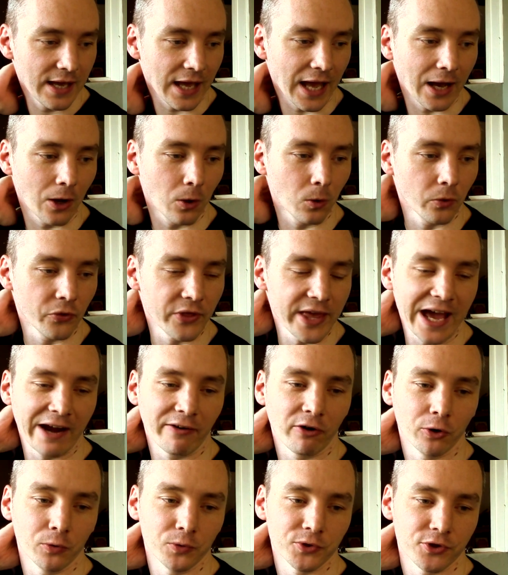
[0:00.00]
how the
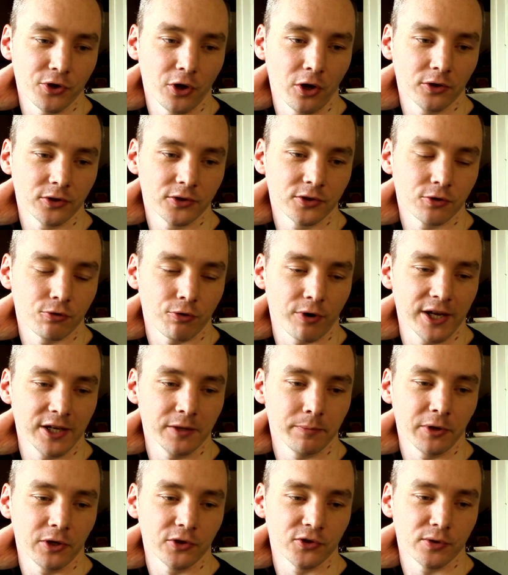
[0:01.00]
arrow was not
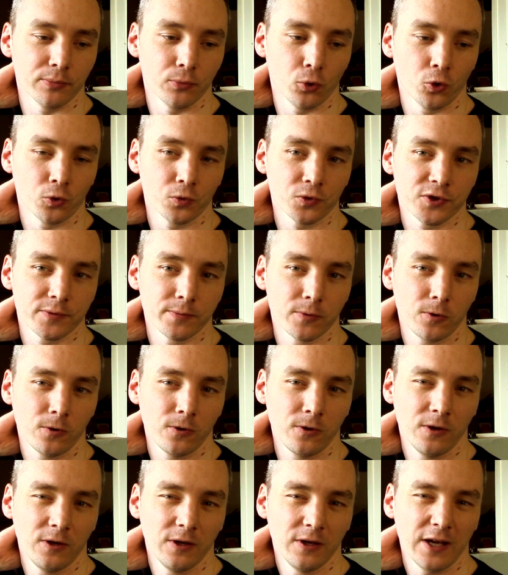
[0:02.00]
great because the board was
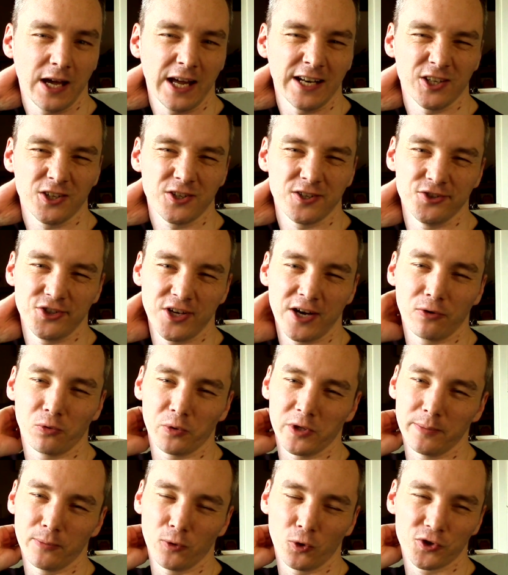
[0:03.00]
small, and just in general
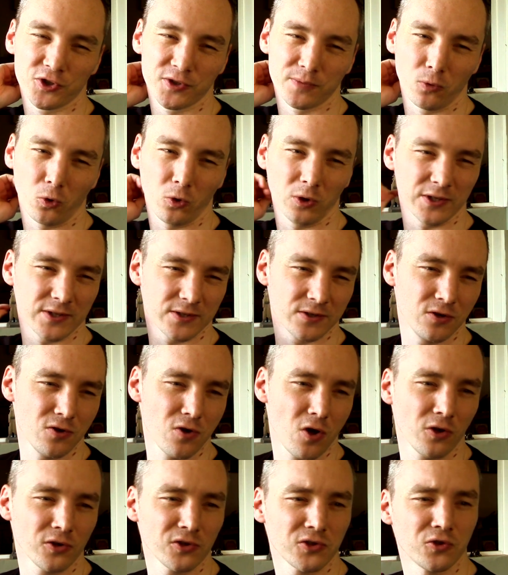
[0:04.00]
when the board's small it's
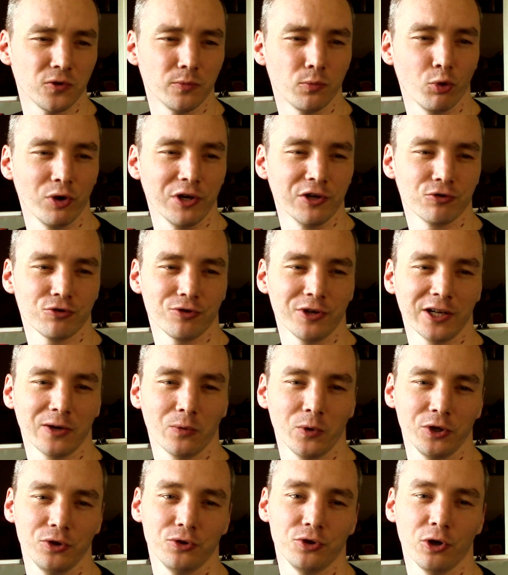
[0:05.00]
not super interesting. I
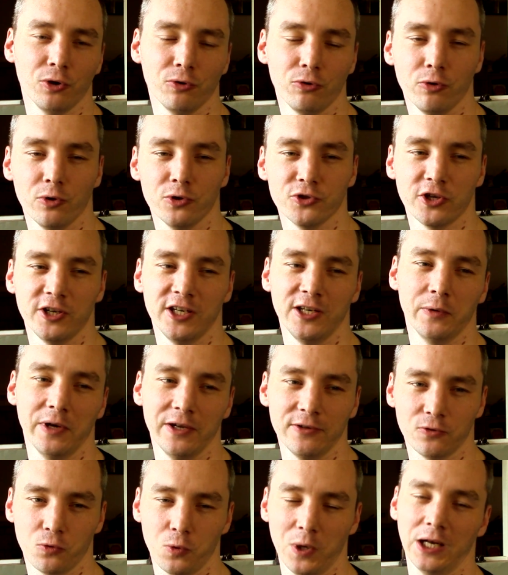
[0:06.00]
want you to go through those early
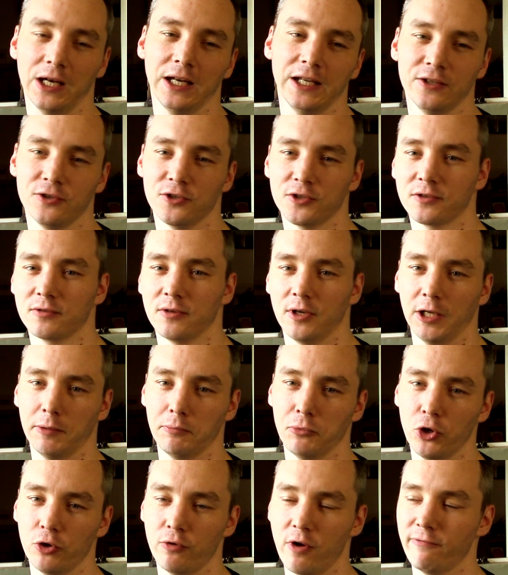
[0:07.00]
ways quickly and just like
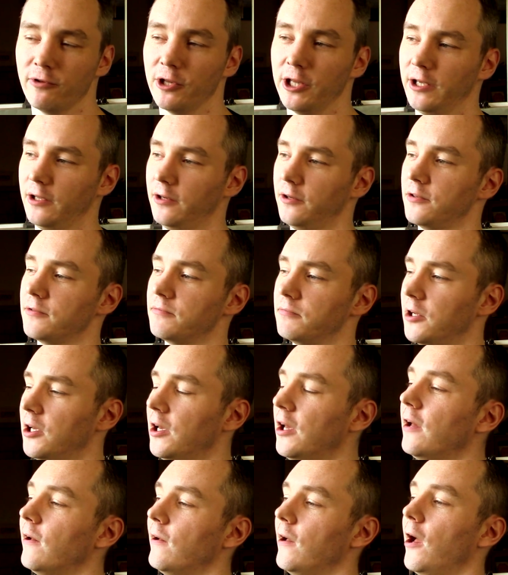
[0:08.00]
murder everything, and
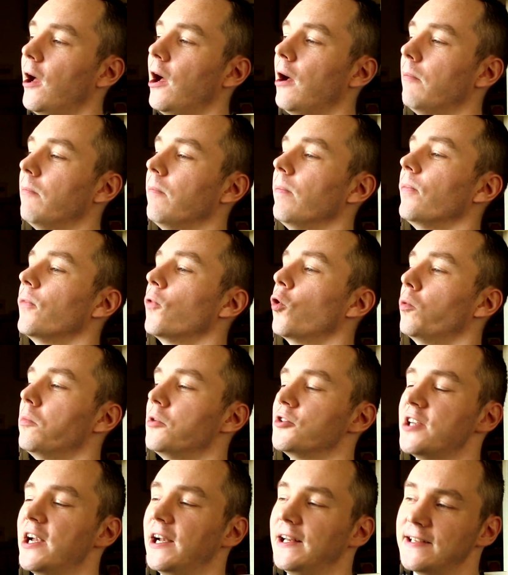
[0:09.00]

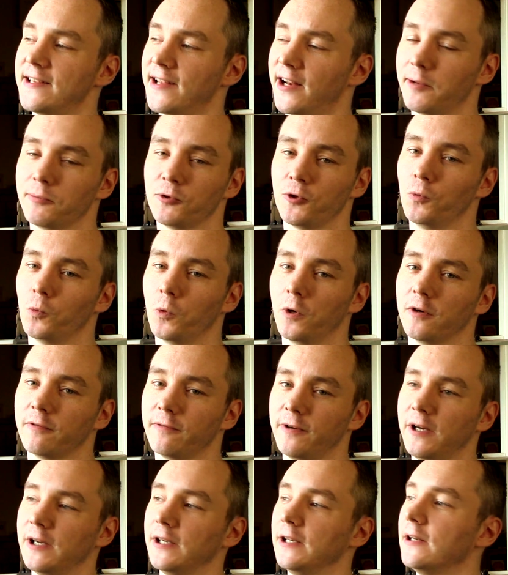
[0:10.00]
almost any setup should work
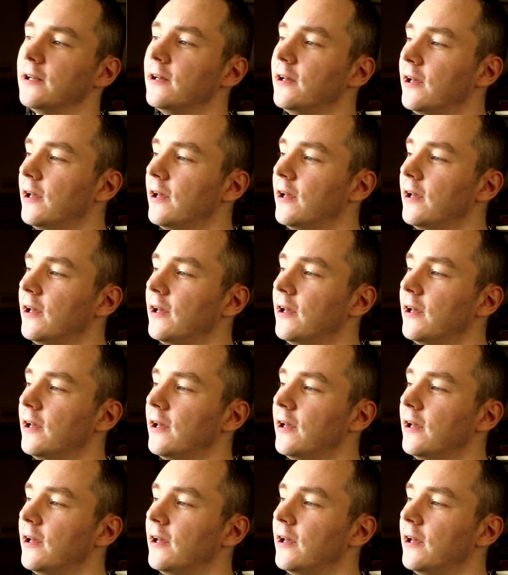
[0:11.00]
fine.